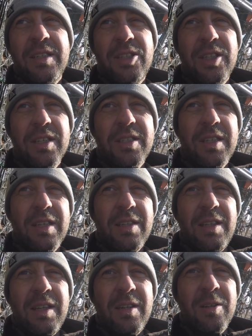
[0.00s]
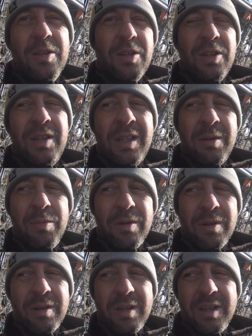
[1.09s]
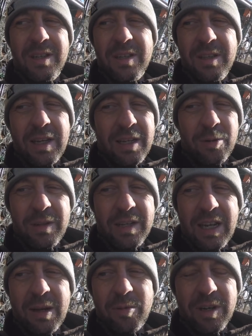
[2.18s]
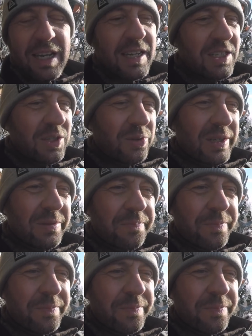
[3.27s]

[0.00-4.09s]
just a little glimmer, I know the camera can't do it,